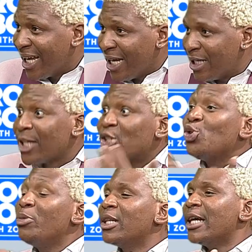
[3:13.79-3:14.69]
and
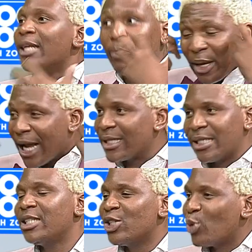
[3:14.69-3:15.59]
assuming that they're paying
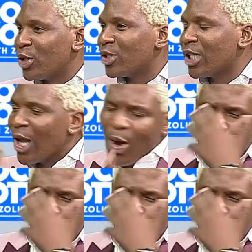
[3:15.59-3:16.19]
attention to what you're saying.